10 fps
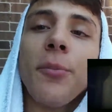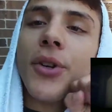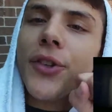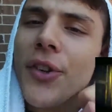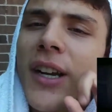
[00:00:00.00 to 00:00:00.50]
I'm
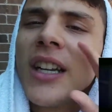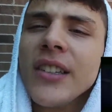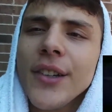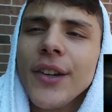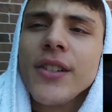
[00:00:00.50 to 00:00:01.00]
gonna try
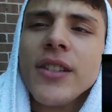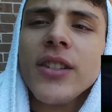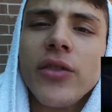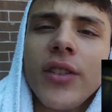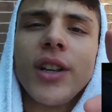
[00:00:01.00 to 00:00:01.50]
not to curse in
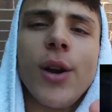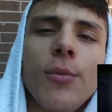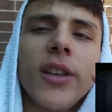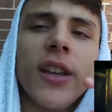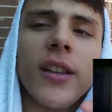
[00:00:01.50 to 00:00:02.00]
this
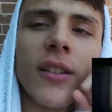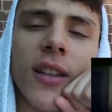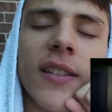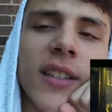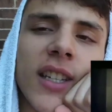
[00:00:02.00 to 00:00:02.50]
video
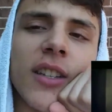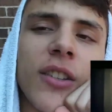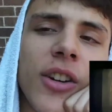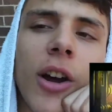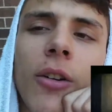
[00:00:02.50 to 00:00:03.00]
because I've
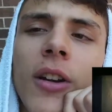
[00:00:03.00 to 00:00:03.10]
seen,